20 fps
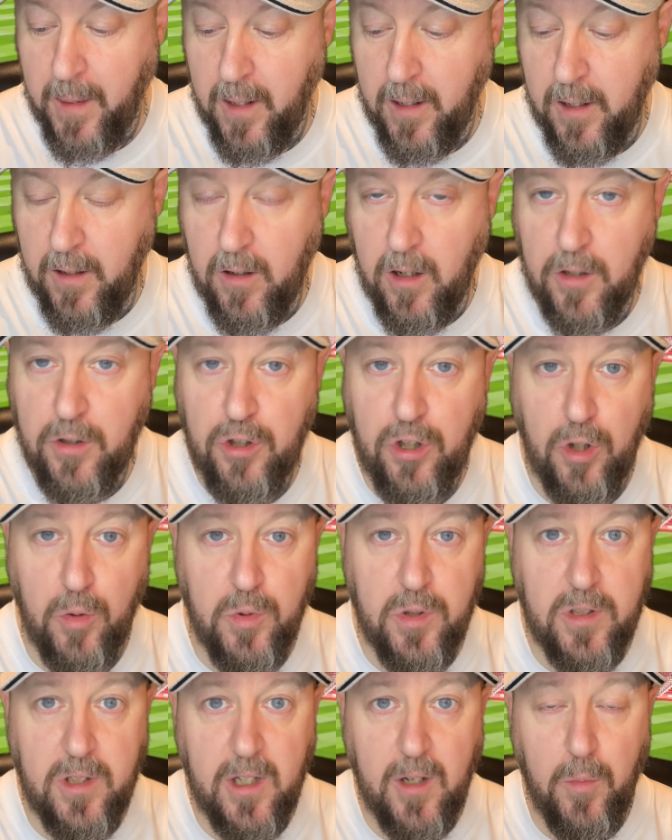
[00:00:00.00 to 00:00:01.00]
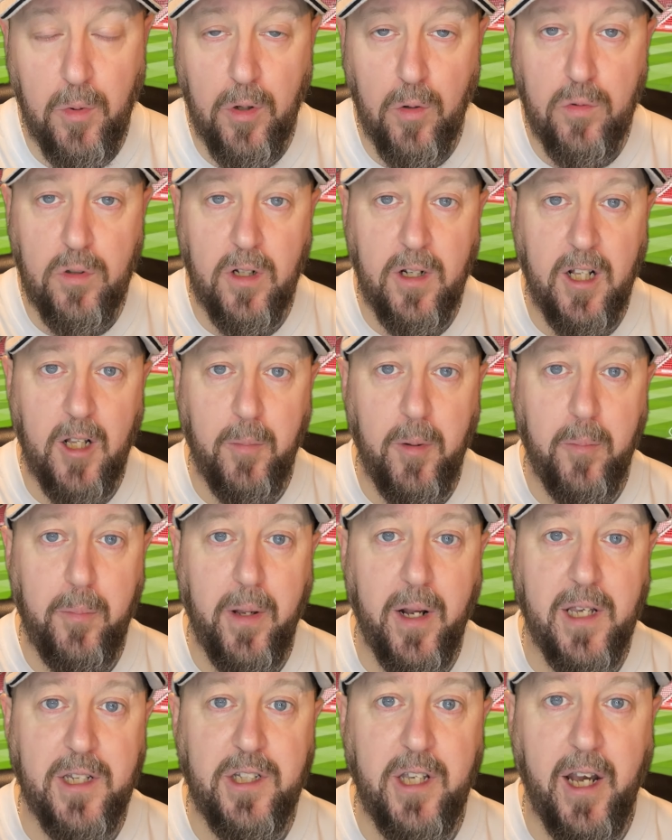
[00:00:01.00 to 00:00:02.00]
you know Tuesday we looked a little bit
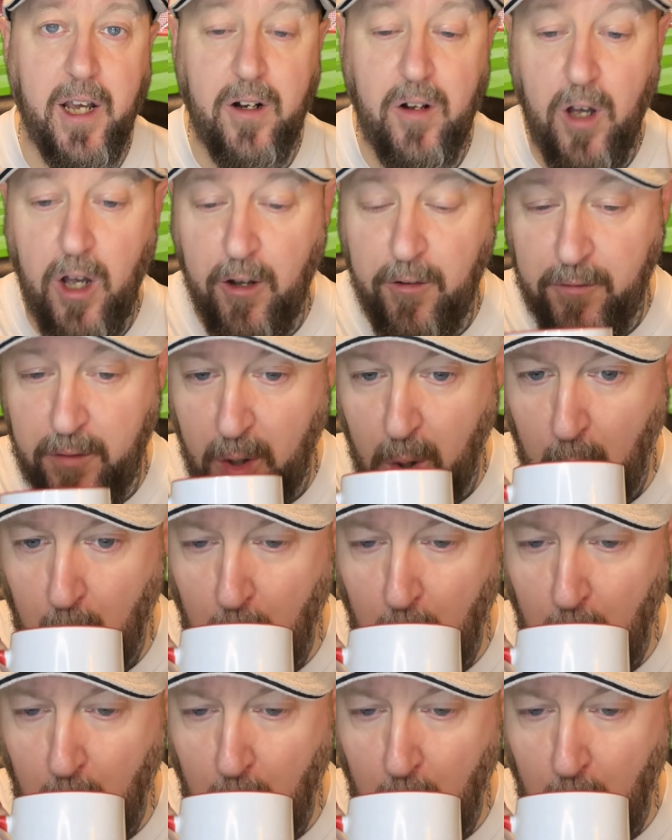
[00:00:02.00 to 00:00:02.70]
better second half.